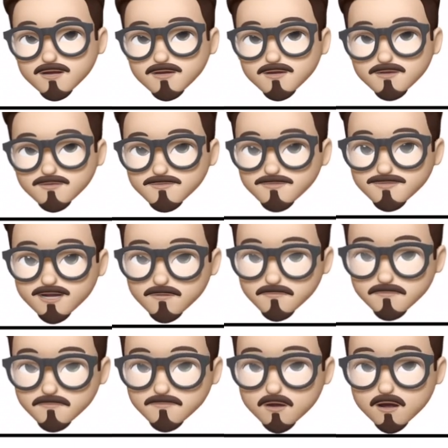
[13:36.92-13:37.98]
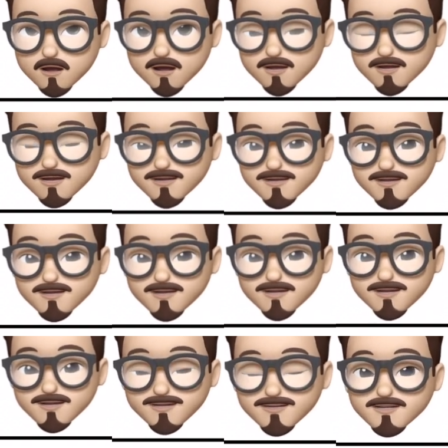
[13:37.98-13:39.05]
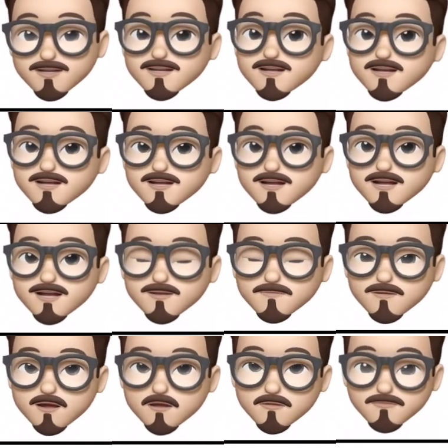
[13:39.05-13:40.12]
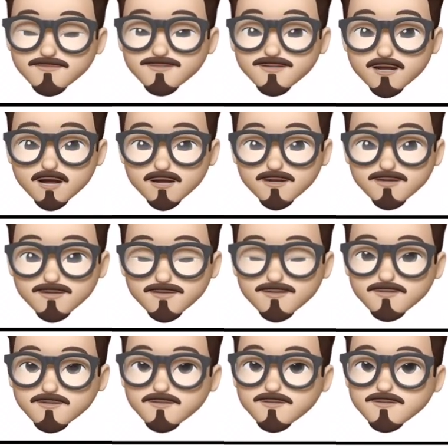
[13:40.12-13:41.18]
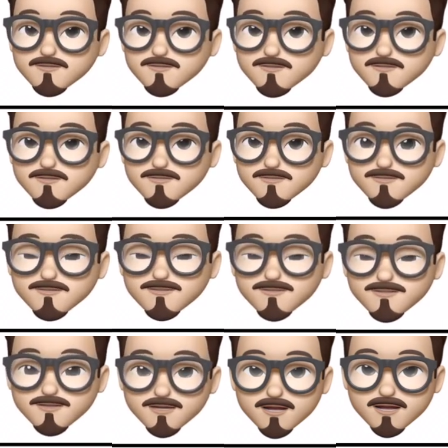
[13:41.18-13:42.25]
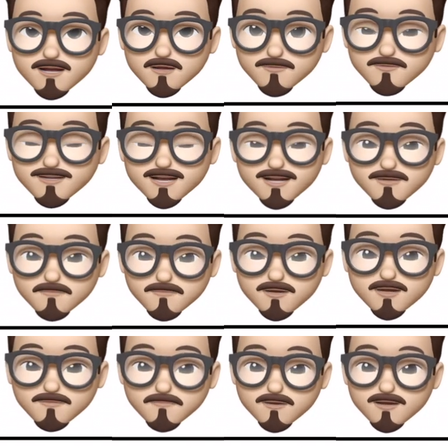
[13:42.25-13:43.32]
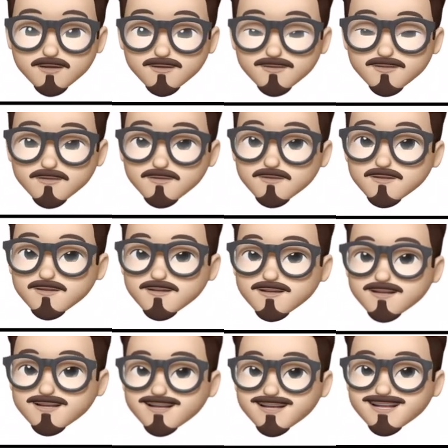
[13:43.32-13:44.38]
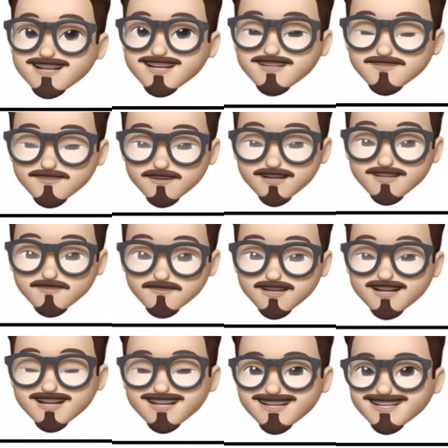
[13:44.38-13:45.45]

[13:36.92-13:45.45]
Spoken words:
Adding some hair at the back of his head. It kind of looks like a mini mullet, if you ask me.